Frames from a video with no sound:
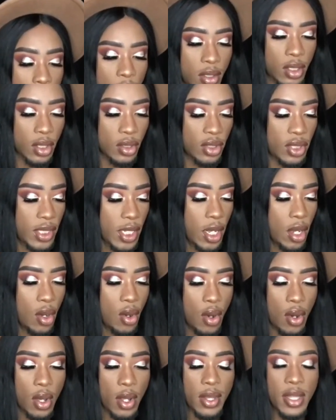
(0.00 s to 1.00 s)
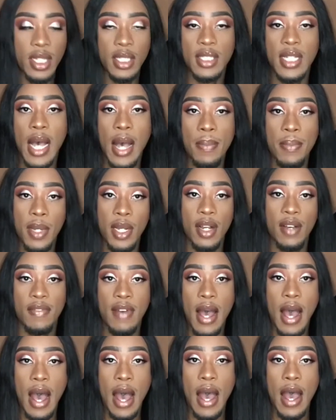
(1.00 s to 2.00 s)
So still on the topic of
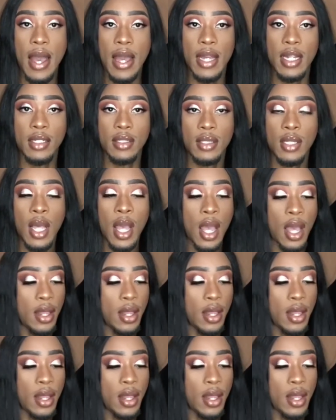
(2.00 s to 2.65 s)
eyes,